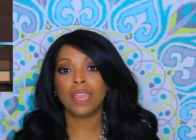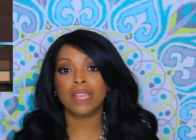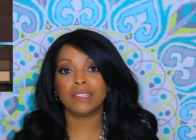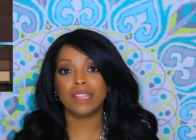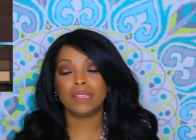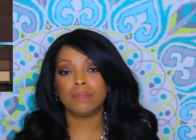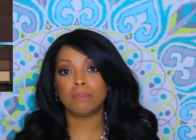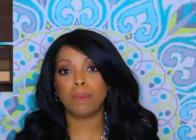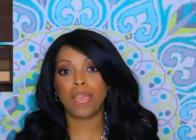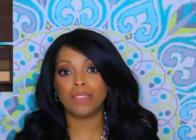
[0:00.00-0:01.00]
and
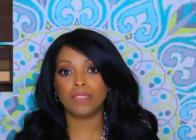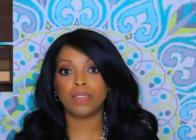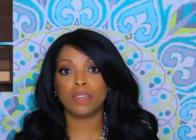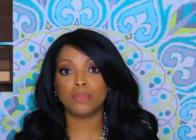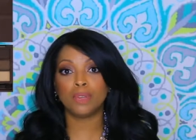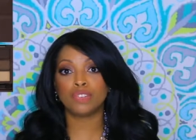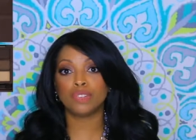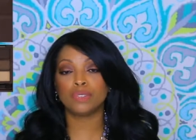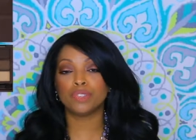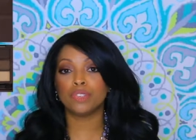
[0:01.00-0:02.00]
didn't buy the
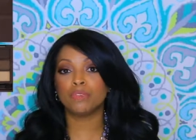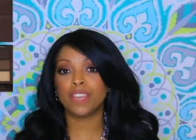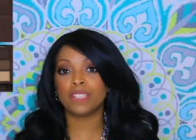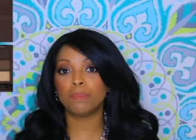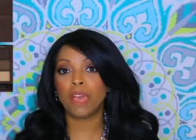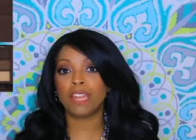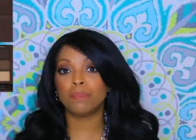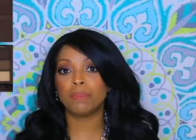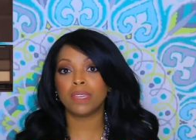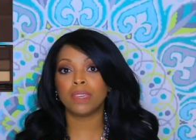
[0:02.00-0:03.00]
original Too Faced
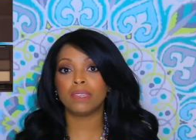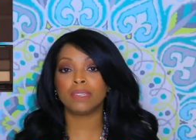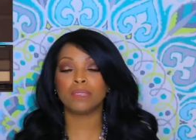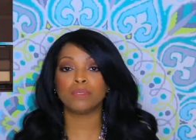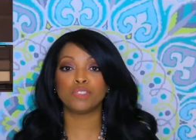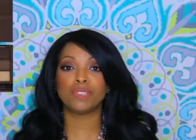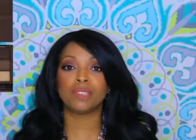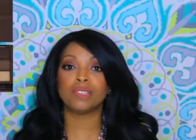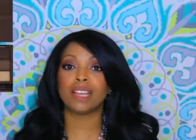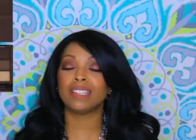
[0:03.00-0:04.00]
palette because it was
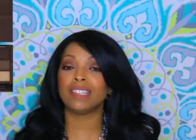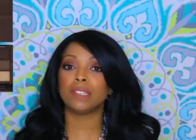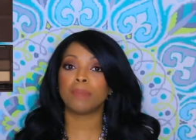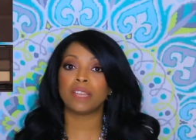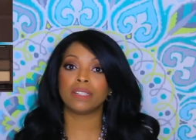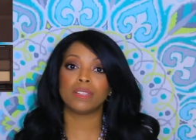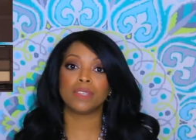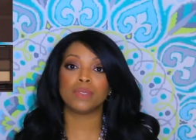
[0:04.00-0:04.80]
just as I suspected.